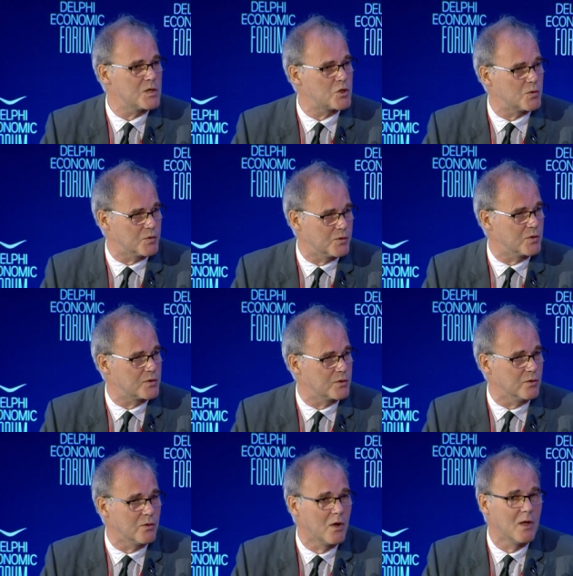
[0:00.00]
issues
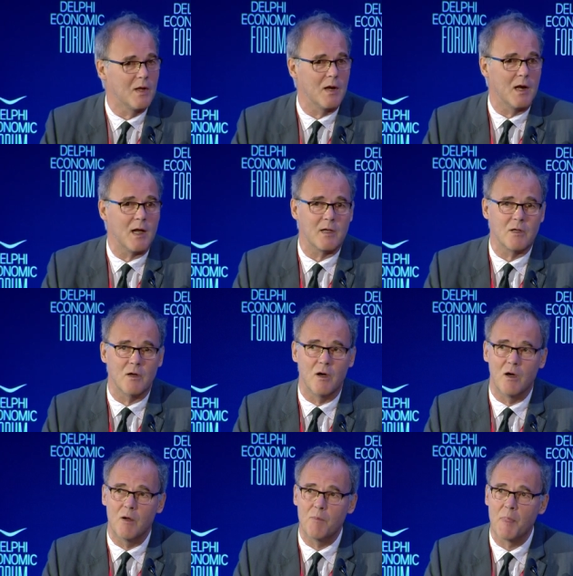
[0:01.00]
also, like
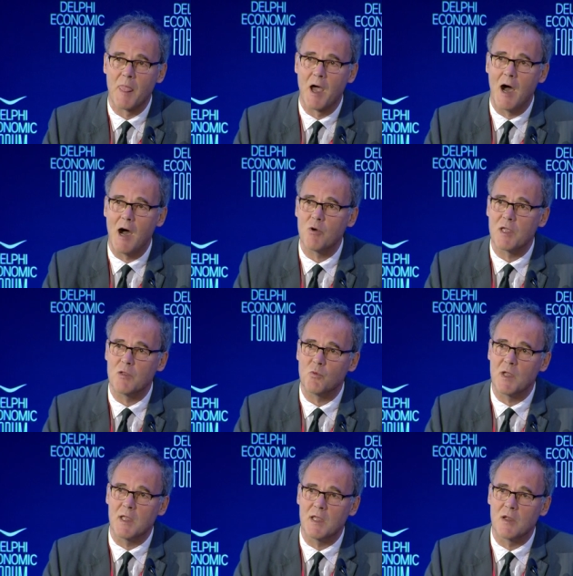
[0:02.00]
uh, how
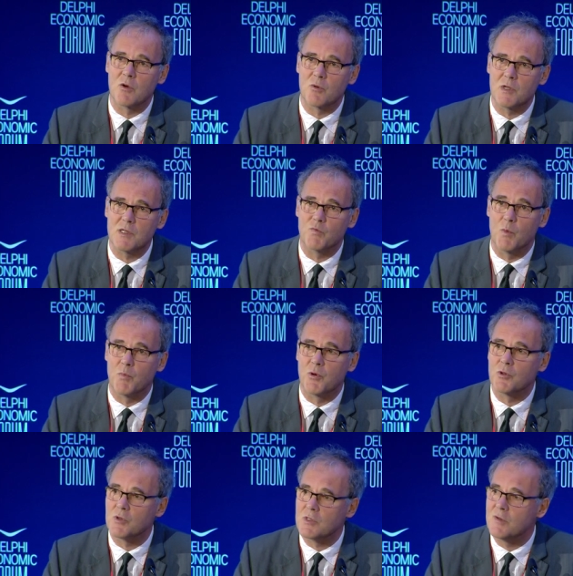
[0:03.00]
can we increase the
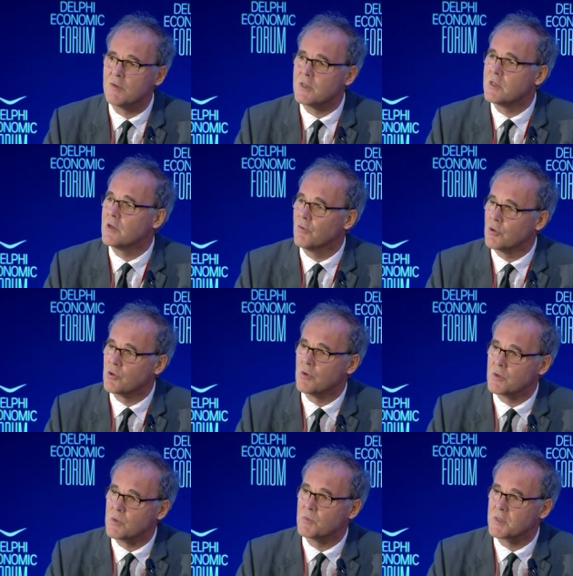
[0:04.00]
productivity of the
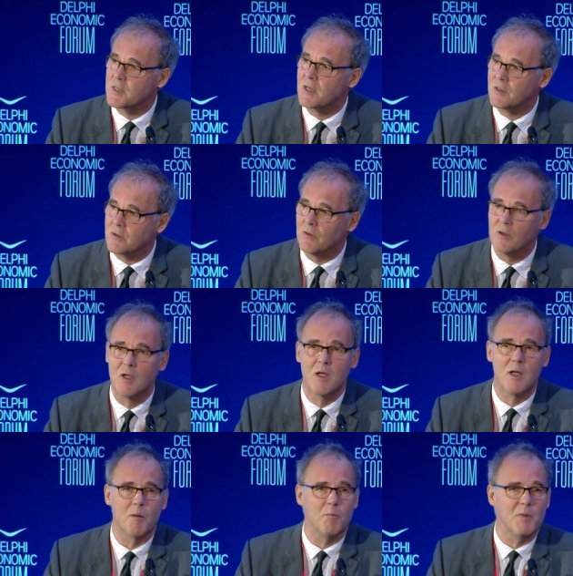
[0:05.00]
tourism sector?
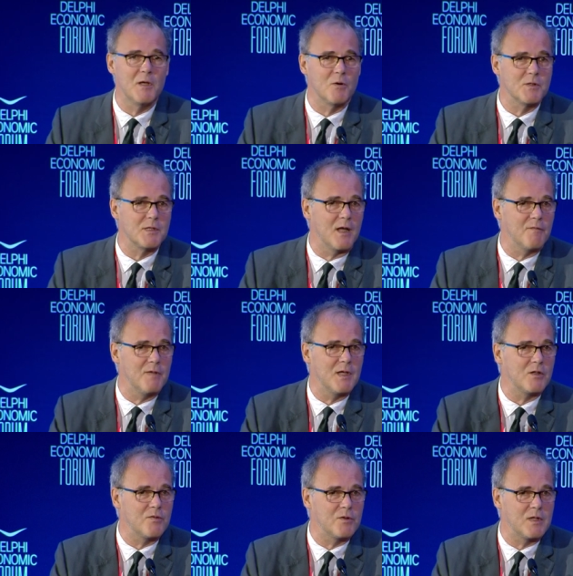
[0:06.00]
Because at the
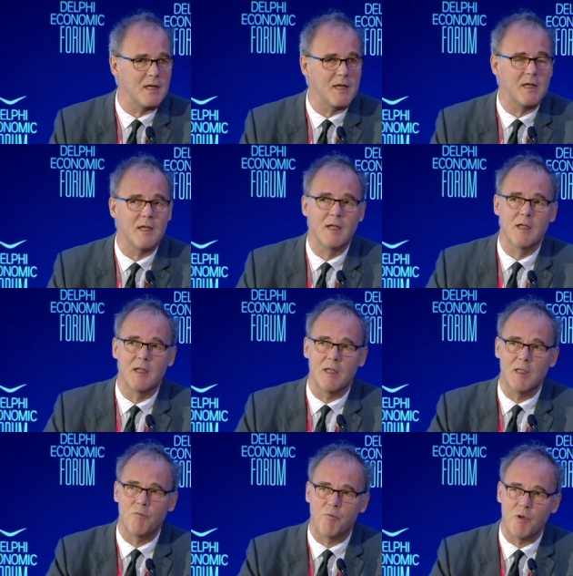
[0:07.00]
end of the day,
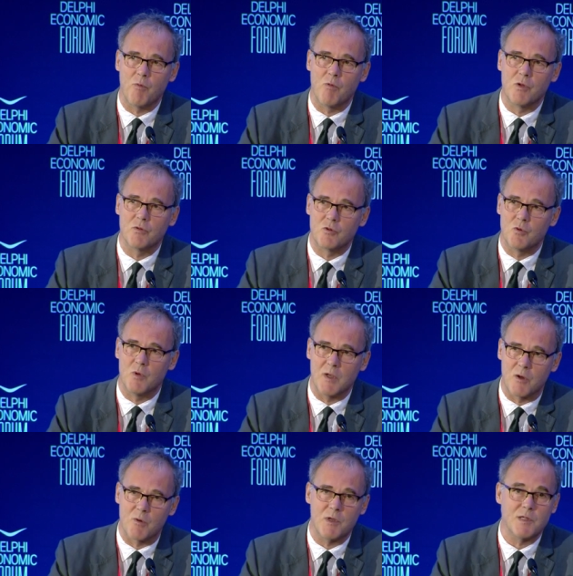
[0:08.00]
if we want to
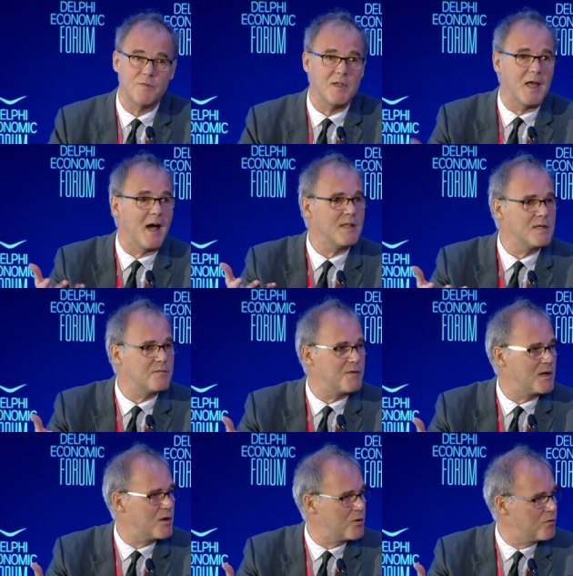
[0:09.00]
increase the added
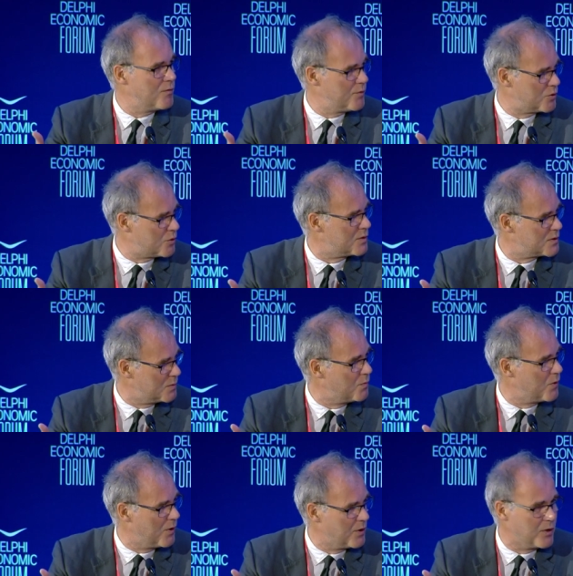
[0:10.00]
value of a
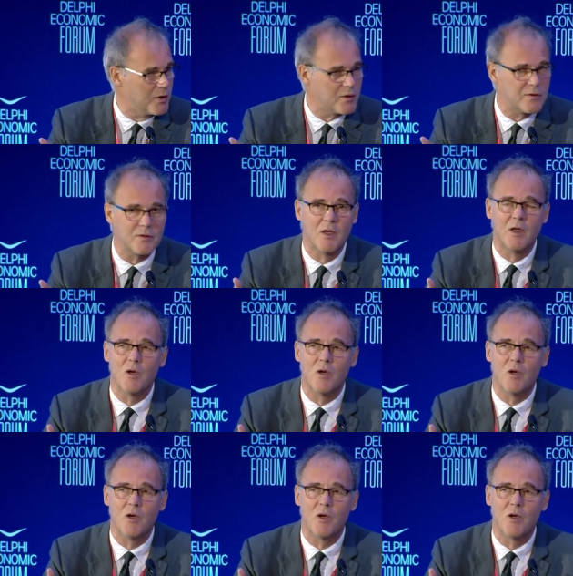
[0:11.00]
tourism product,